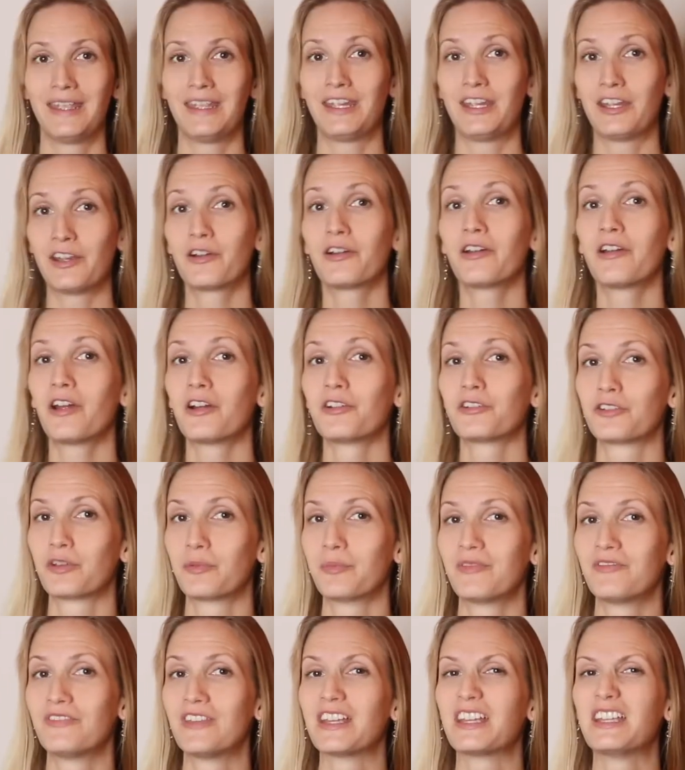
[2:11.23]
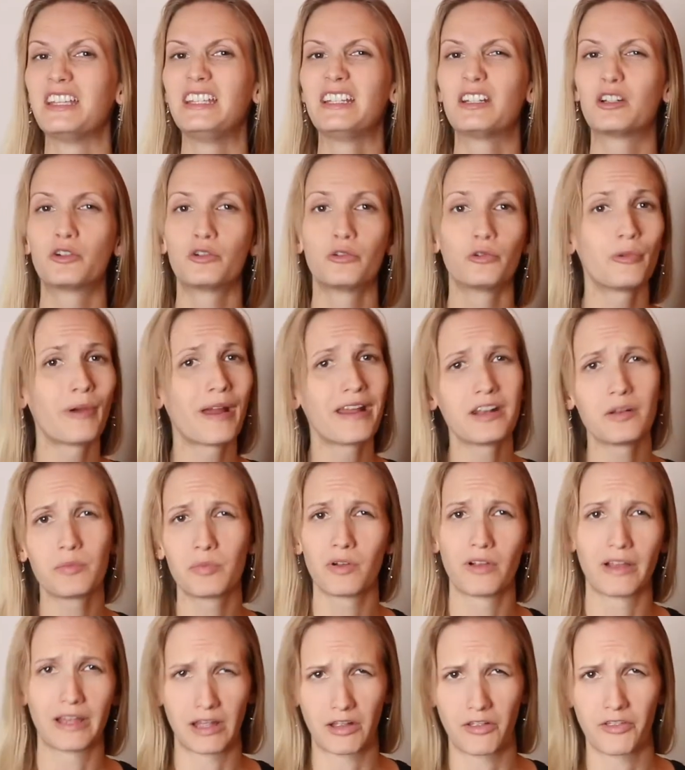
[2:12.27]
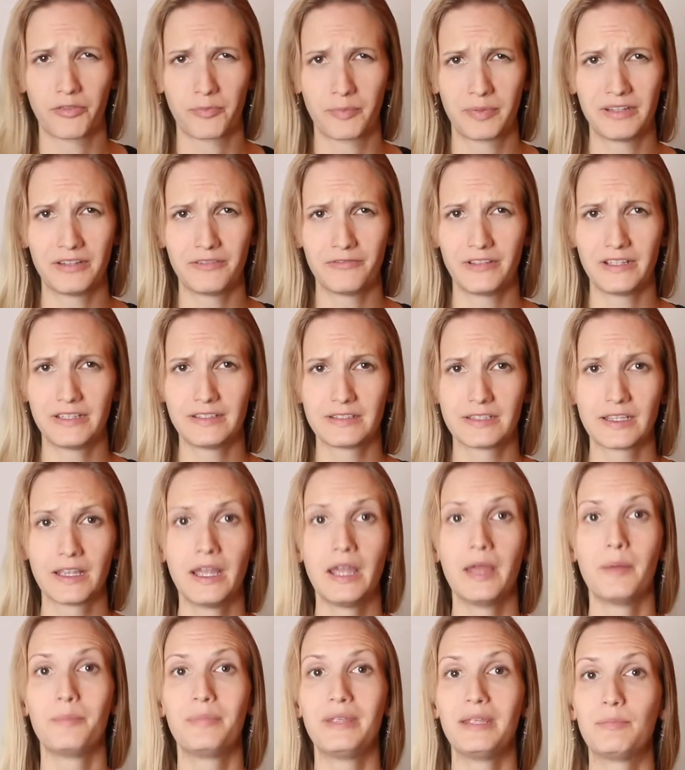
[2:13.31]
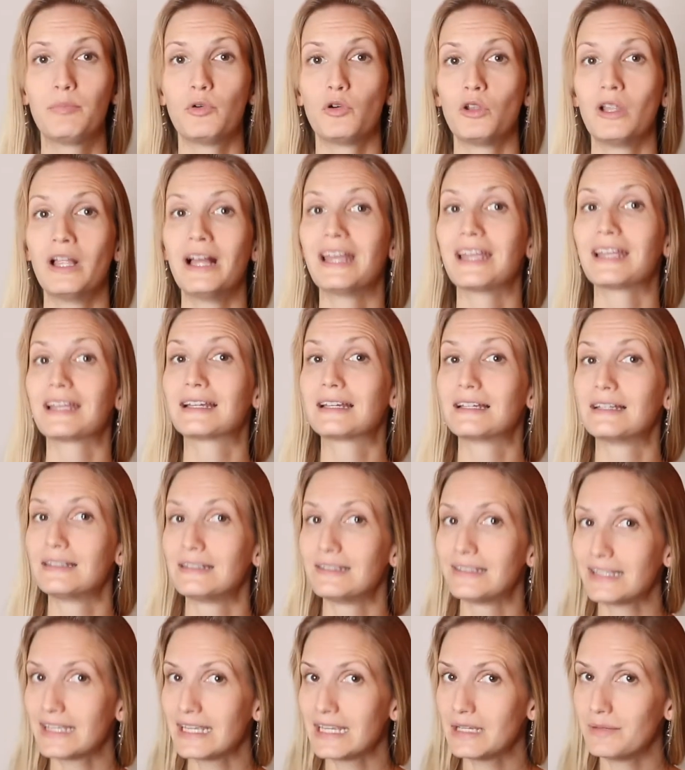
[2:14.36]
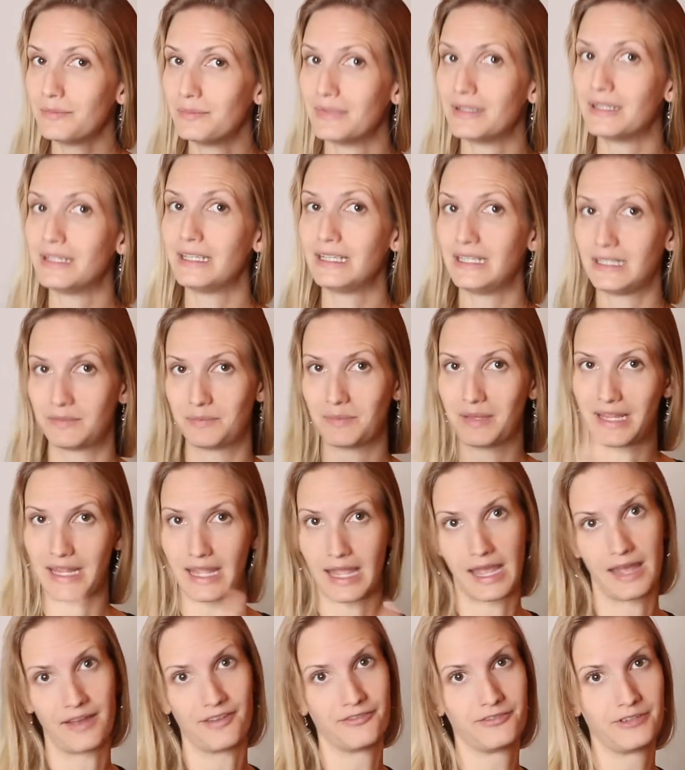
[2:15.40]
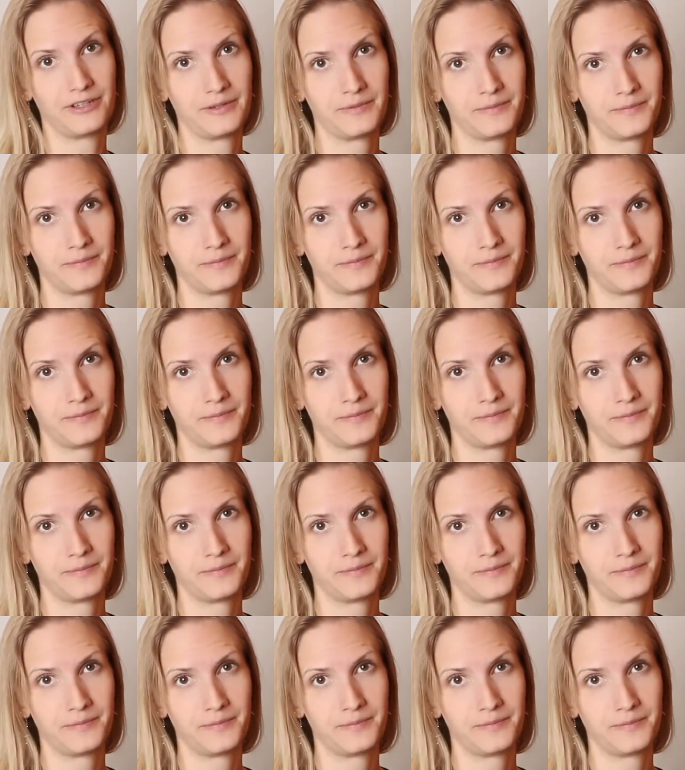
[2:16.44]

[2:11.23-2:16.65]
here are some of the incredible health benefits people claim it may have.